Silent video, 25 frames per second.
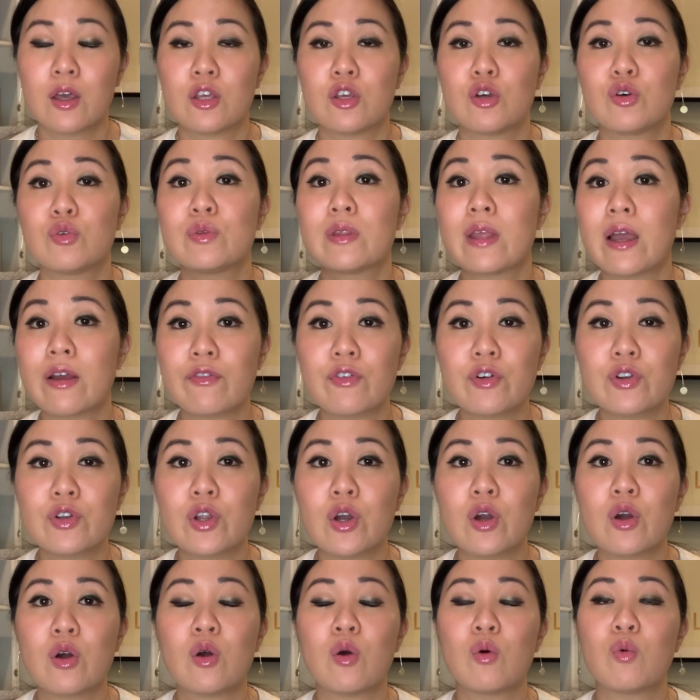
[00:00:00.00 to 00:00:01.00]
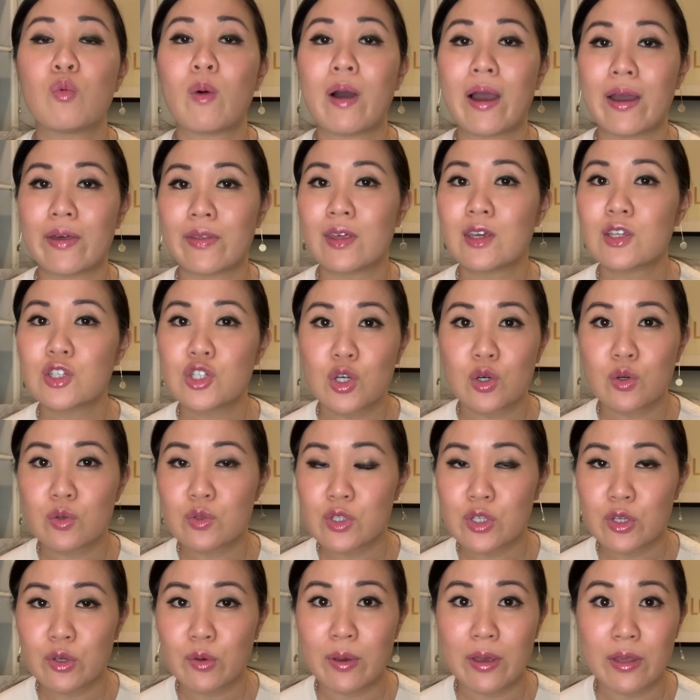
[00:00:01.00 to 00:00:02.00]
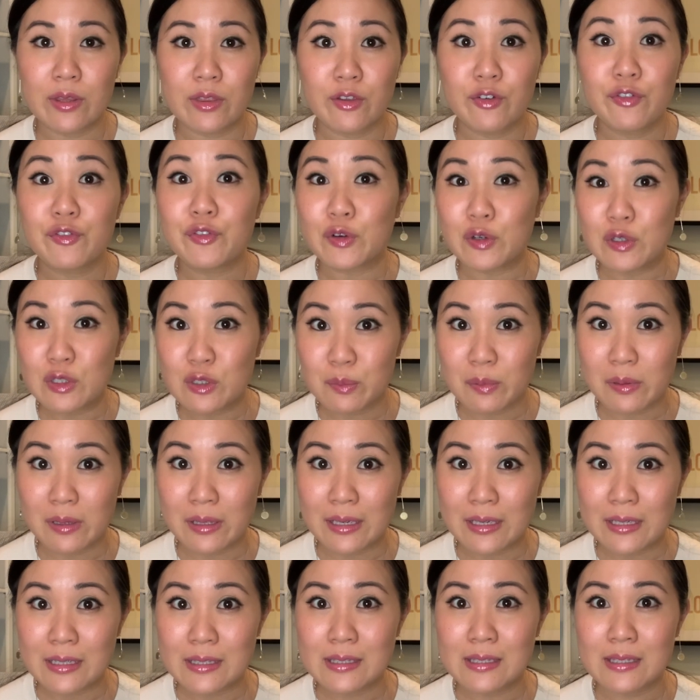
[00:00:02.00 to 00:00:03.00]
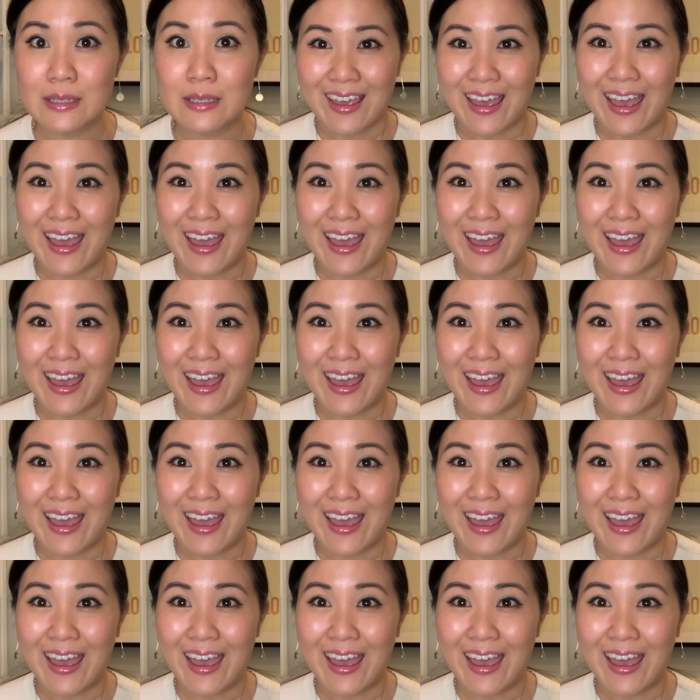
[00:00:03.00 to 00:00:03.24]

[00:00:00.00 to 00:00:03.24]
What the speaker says: You'll never know why they chose you in the first place.